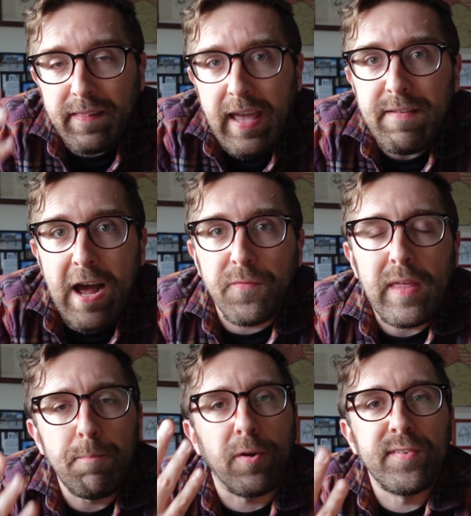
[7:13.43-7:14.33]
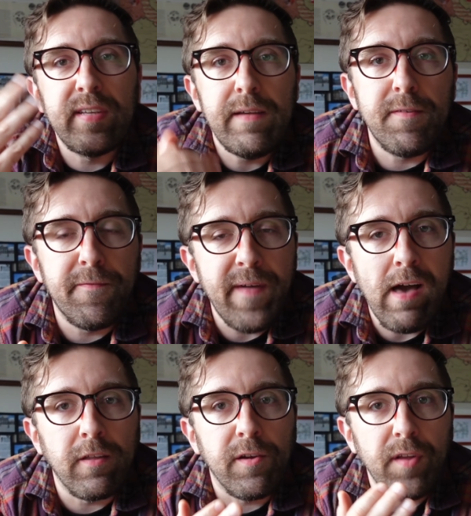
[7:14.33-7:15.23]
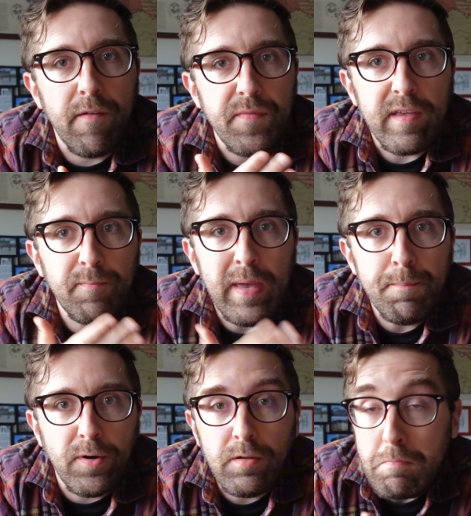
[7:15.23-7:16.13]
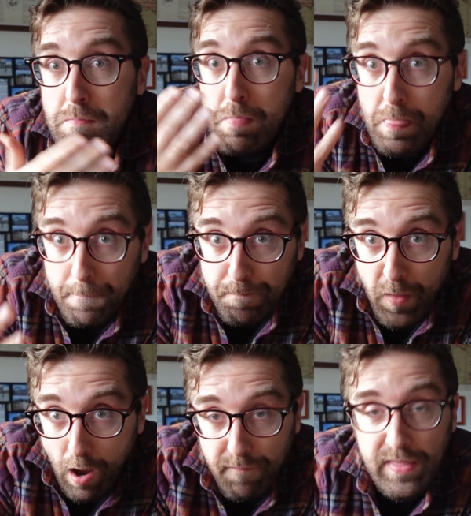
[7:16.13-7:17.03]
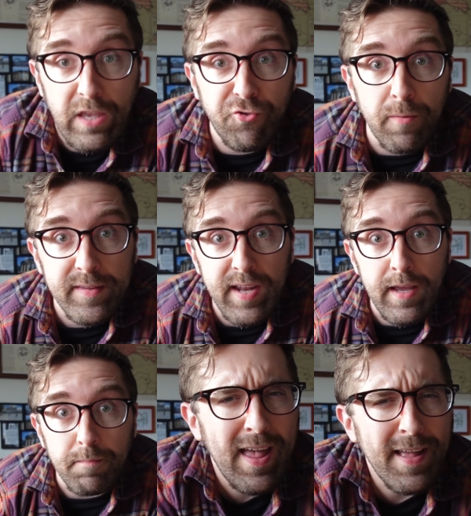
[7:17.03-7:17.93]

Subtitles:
laid out the perceived failures of these people of the East German state.